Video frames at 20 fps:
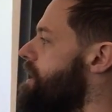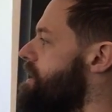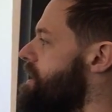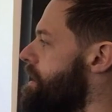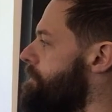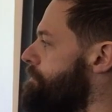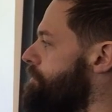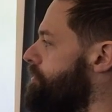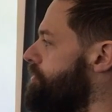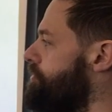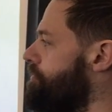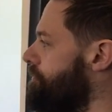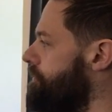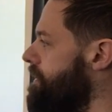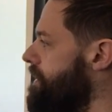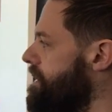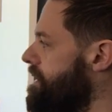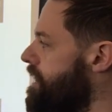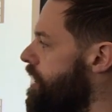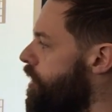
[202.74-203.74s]
Number
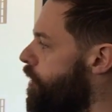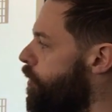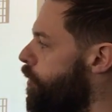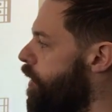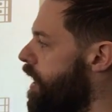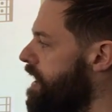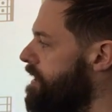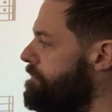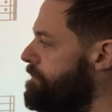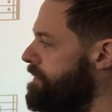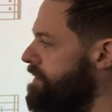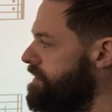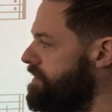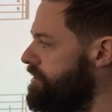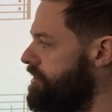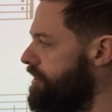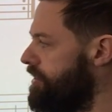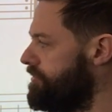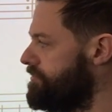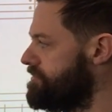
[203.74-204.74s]
3,
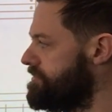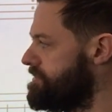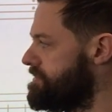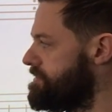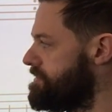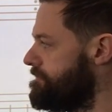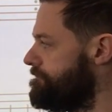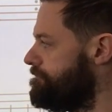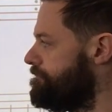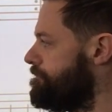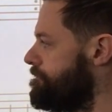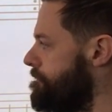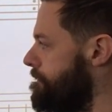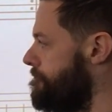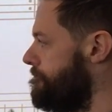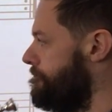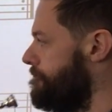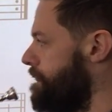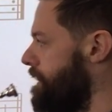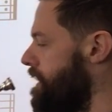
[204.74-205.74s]
1-beat notes.
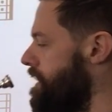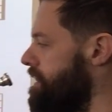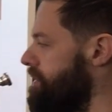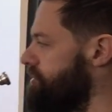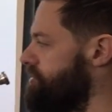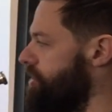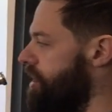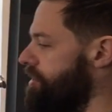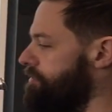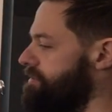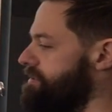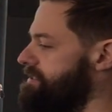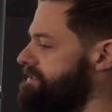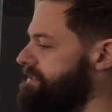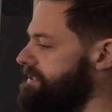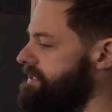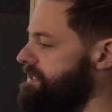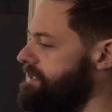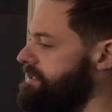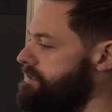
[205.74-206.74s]
Starting
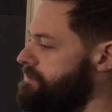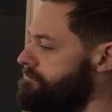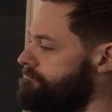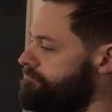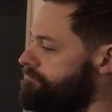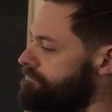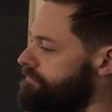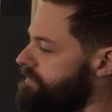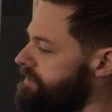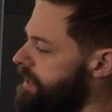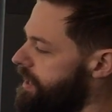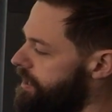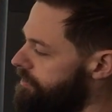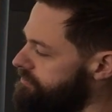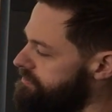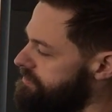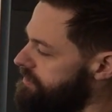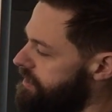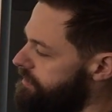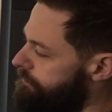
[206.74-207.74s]
with D, the
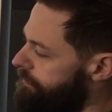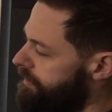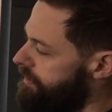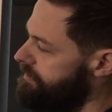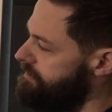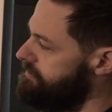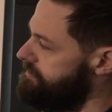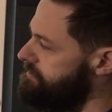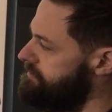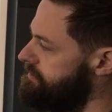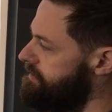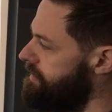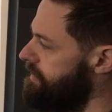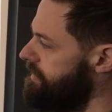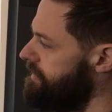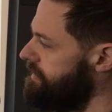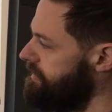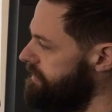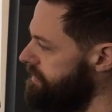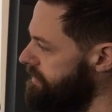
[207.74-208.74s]
outside buttons,
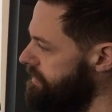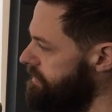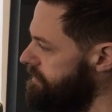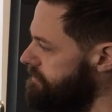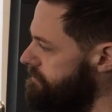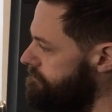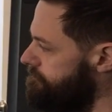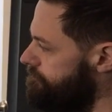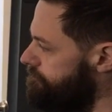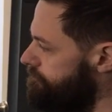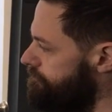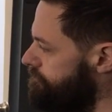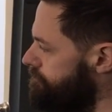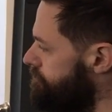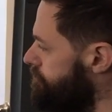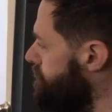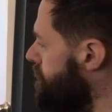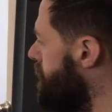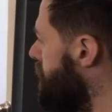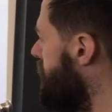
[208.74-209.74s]
E,
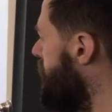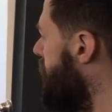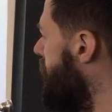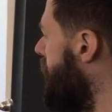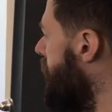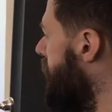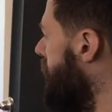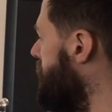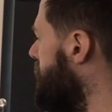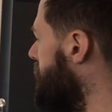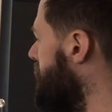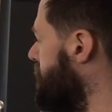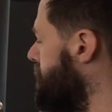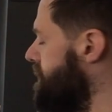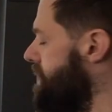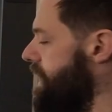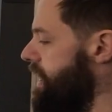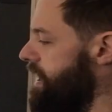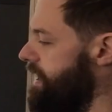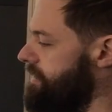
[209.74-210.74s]
and then at
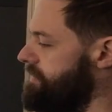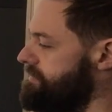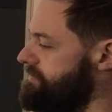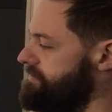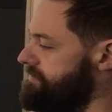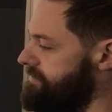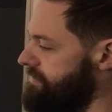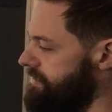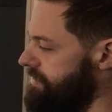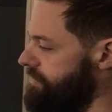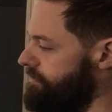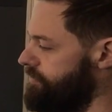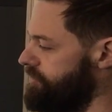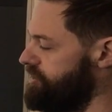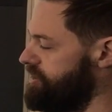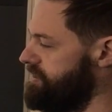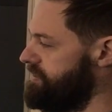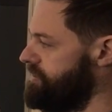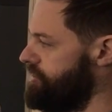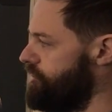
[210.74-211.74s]
the end C,
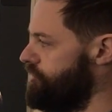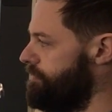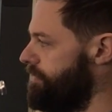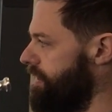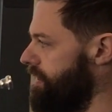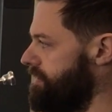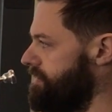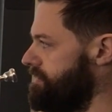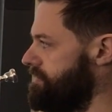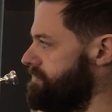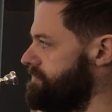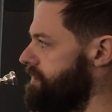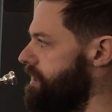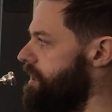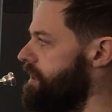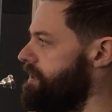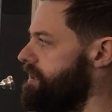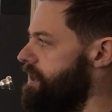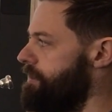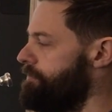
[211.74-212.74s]
which is no buttons.
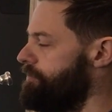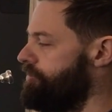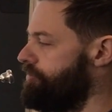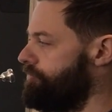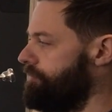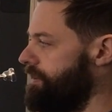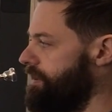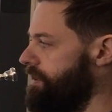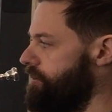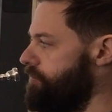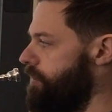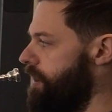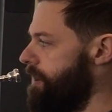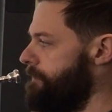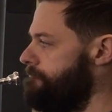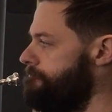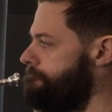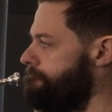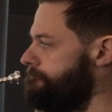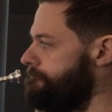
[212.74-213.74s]
Number 3,
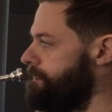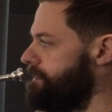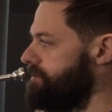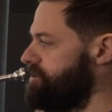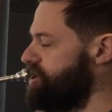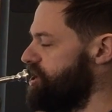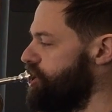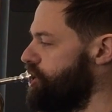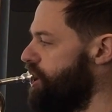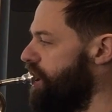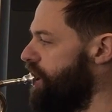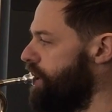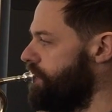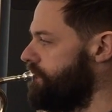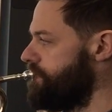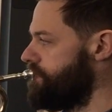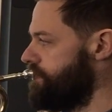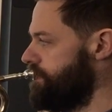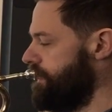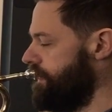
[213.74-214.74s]
1, 2,
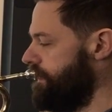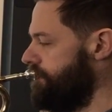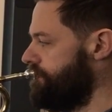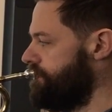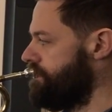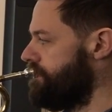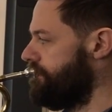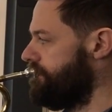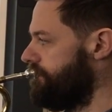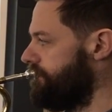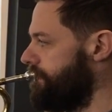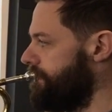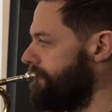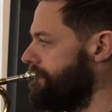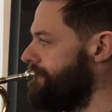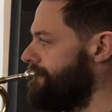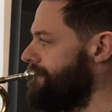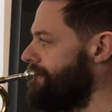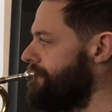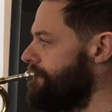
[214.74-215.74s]
3,
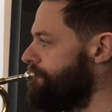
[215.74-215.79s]
4.